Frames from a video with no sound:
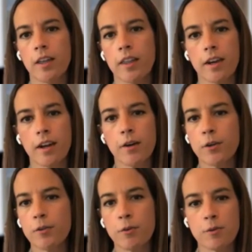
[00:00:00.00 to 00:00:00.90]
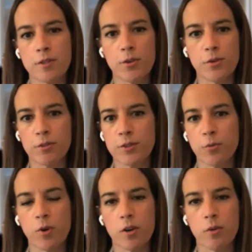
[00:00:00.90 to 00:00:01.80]
that I don't know if it was the universe or
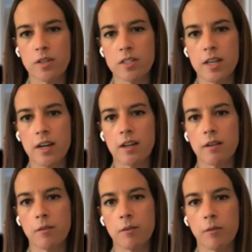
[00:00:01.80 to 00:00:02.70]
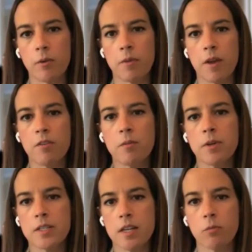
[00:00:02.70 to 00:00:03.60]
what it was, that when
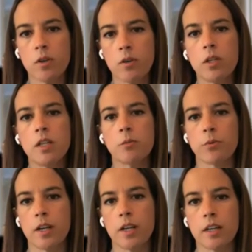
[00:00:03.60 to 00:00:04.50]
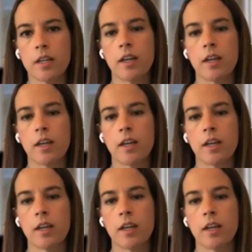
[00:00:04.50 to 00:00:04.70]
everybody said we need a break,